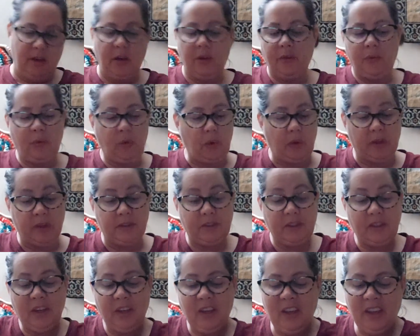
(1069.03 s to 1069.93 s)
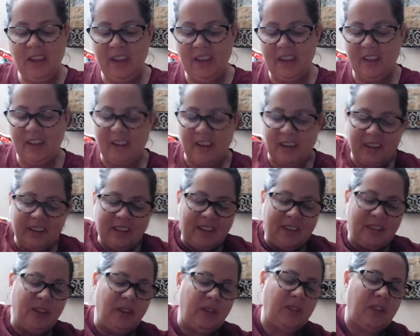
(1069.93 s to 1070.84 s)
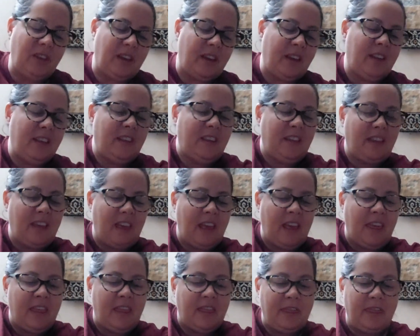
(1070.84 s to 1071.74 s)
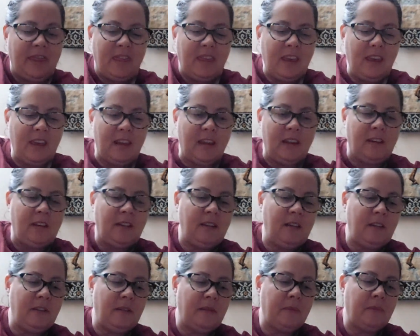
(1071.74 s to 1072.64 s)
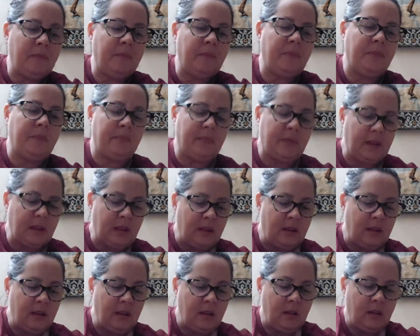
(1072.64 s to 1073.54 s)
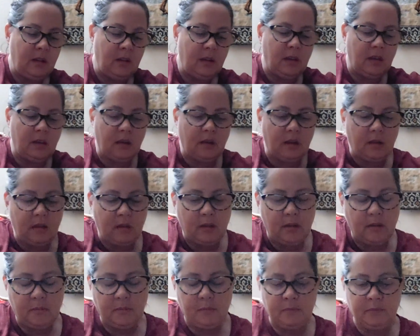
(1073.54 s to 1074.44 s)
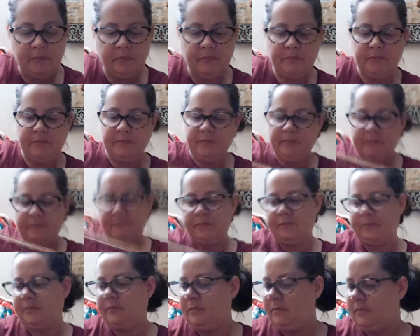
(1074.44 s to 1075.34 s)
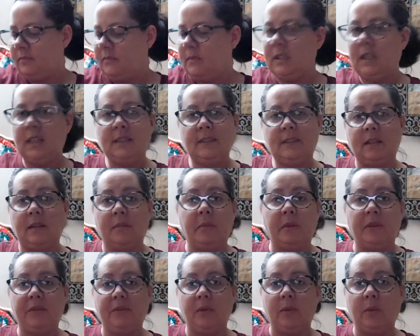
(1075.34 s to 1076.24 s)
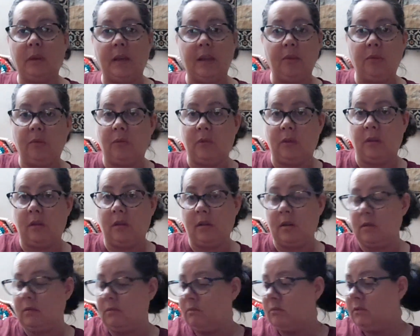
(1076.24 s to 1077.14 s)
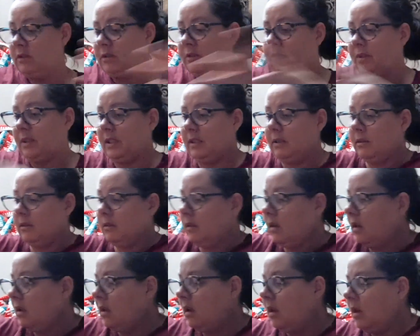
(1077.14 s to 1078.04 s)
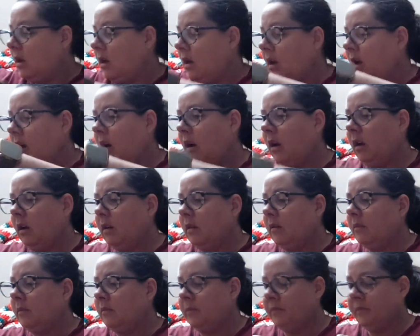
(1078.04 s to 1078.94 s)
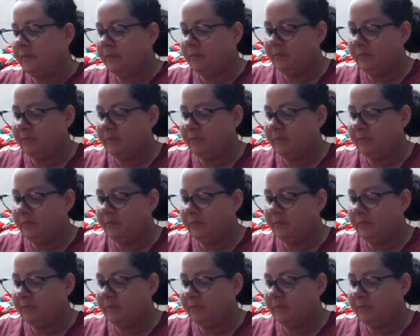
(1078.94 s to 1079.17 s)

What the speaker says: of course, I do that. And then, I stuck my foot right through the yarn strings. Of